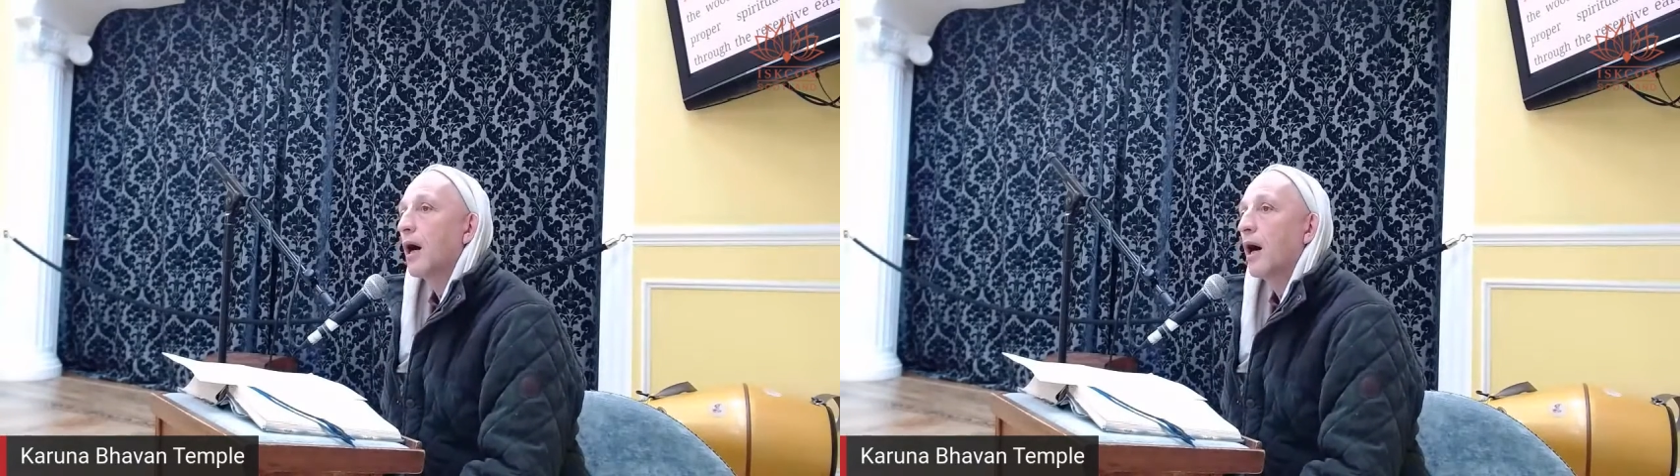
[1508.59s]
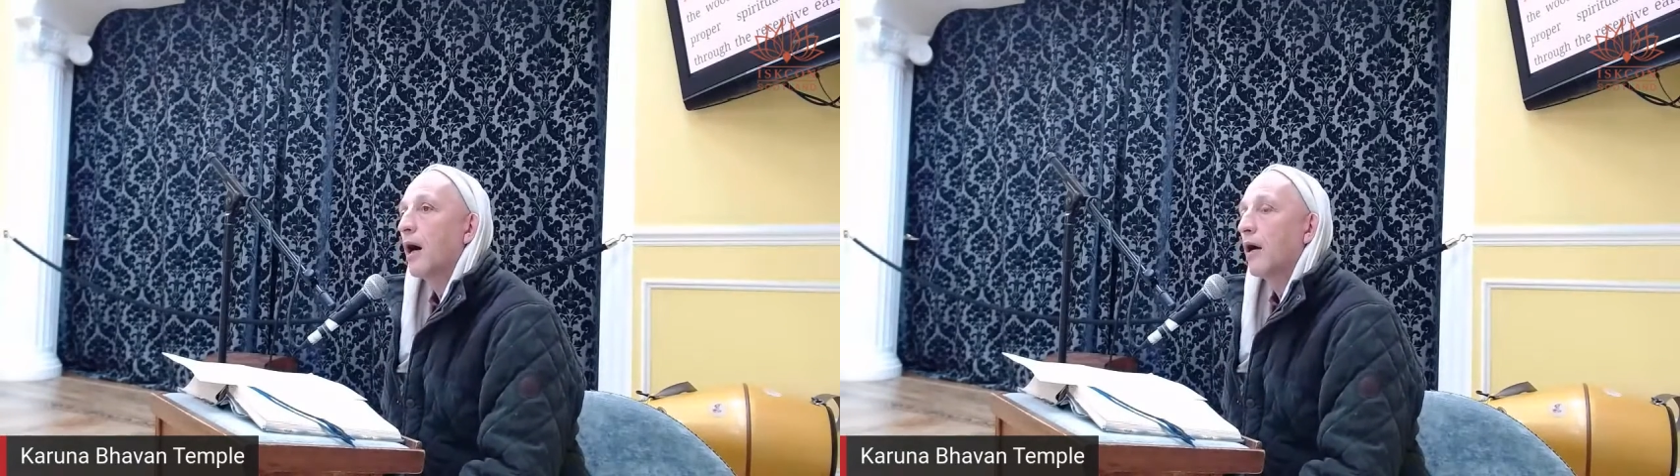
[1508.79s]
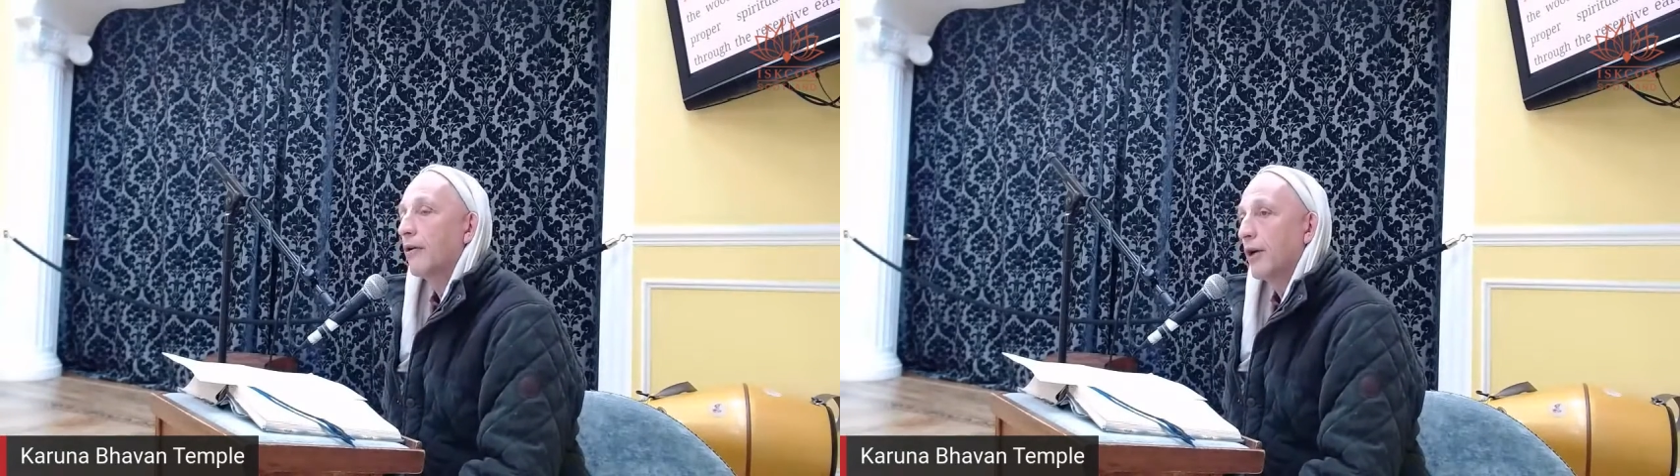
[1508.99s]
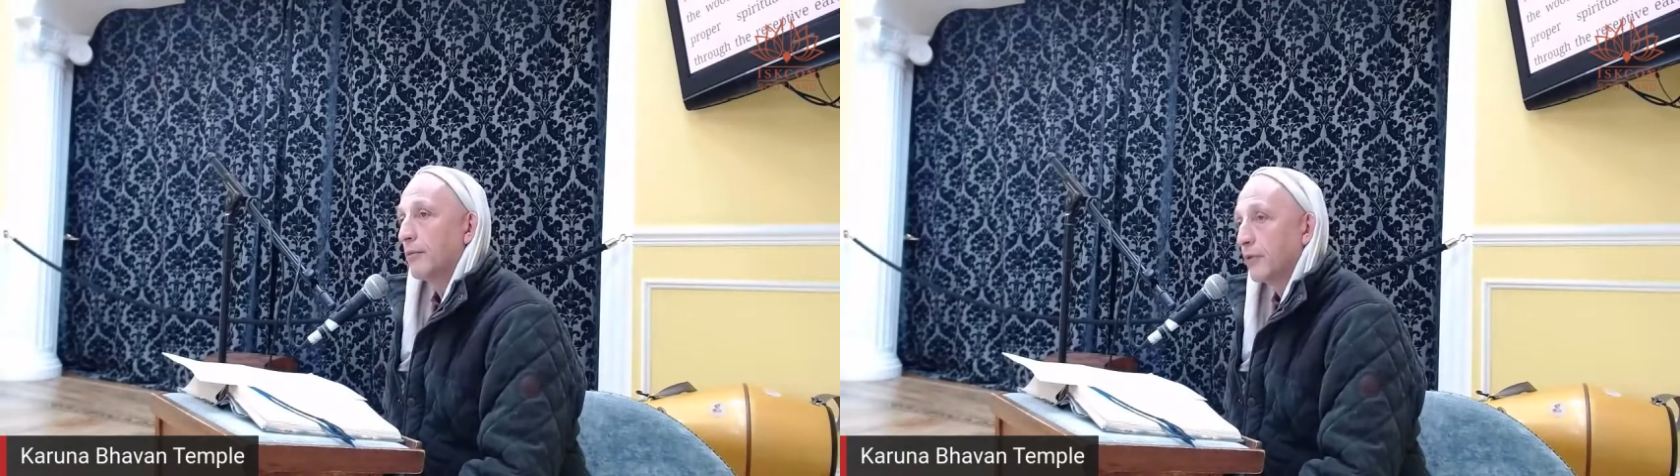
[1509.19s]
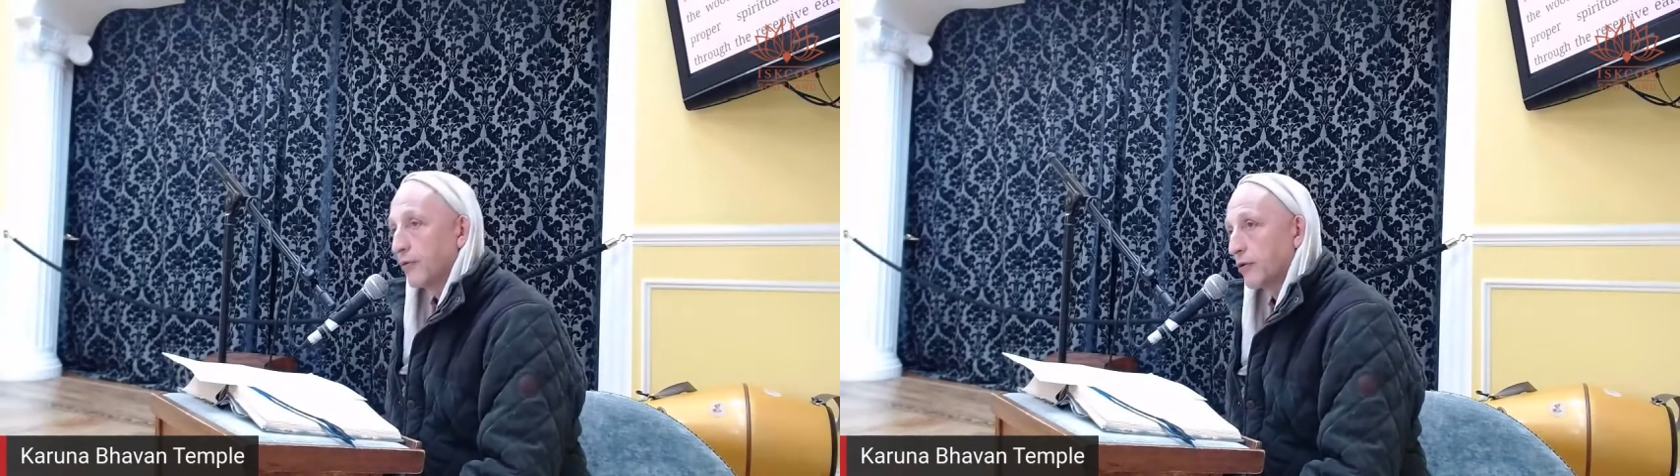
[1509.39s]
our
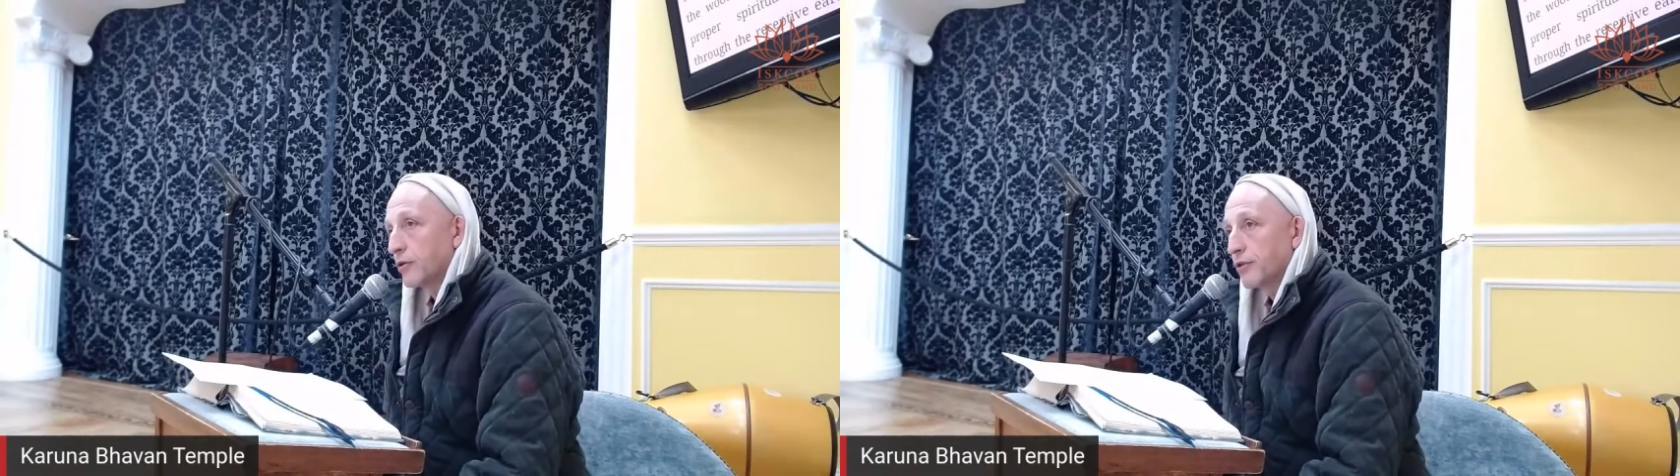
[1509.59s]
devotional